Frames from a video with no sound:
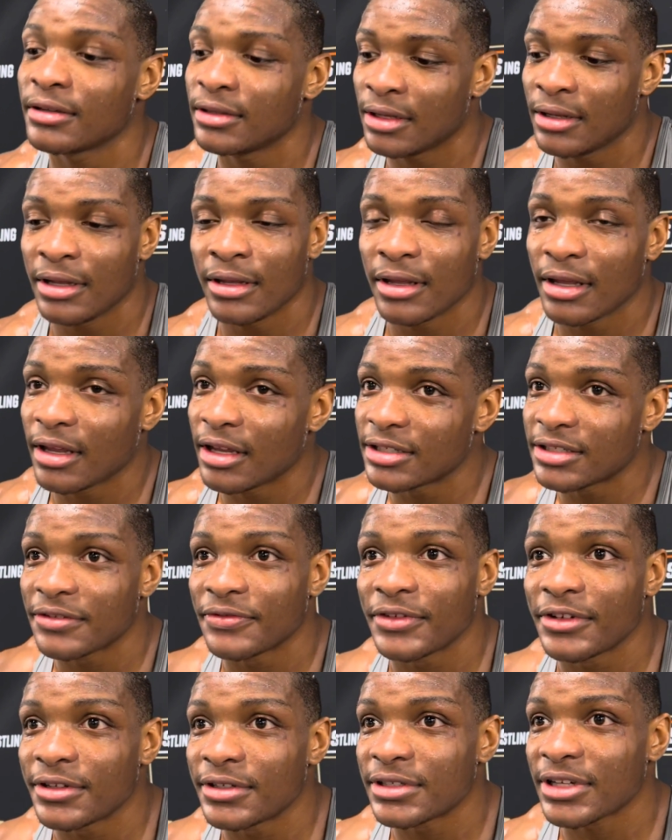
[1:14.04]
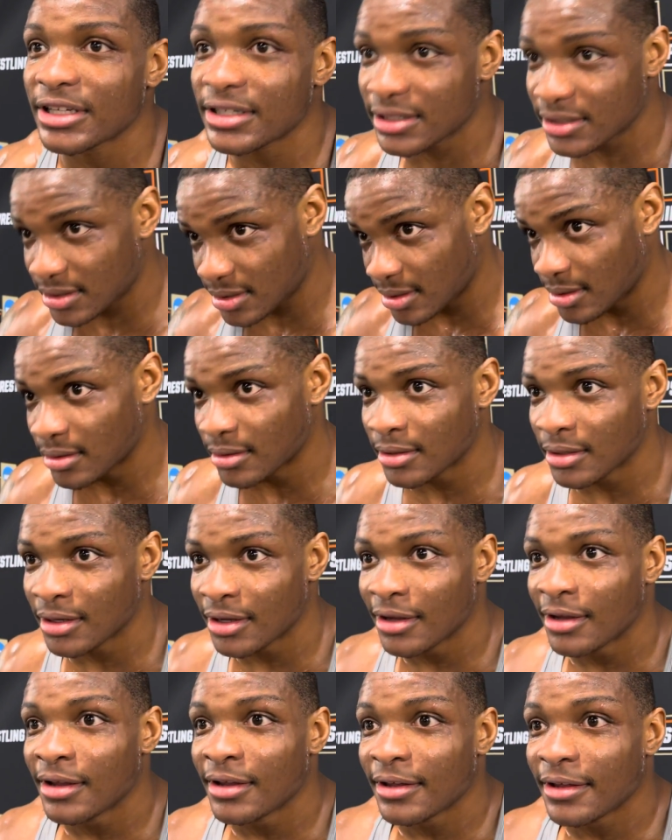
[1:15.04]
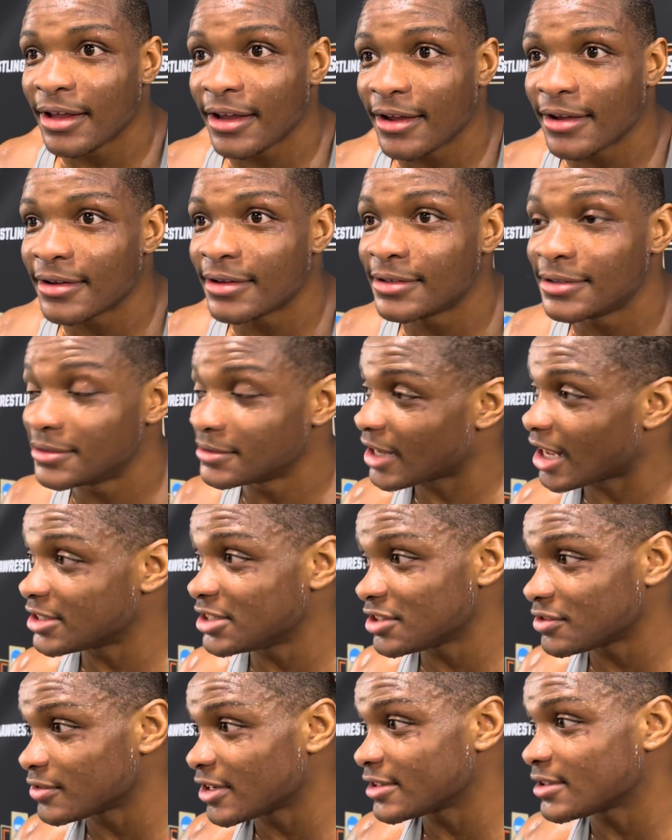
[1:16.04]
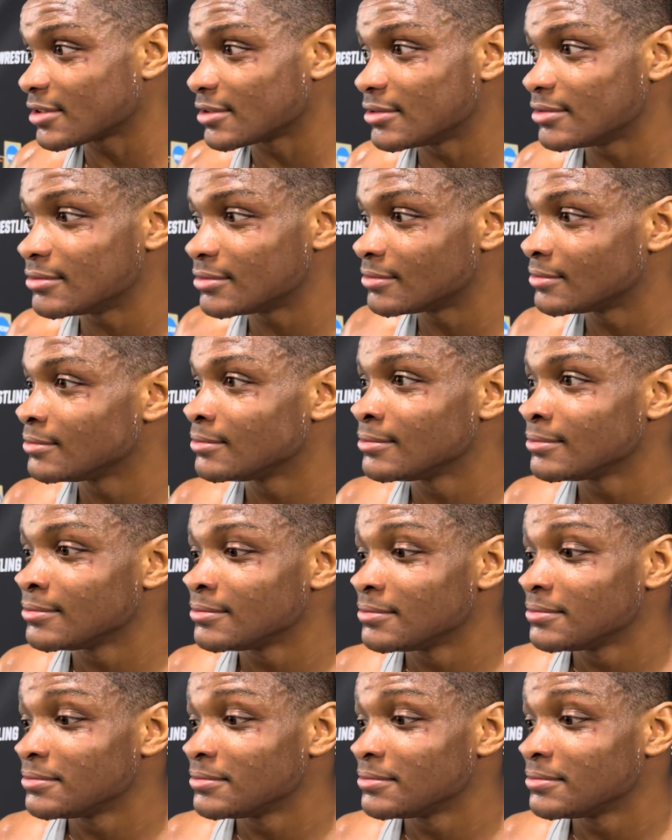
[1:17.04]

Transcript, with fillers: That was wild. Interviews. I just, that was kind of wild. I've never yeah, heard that. I just you ever heard that before?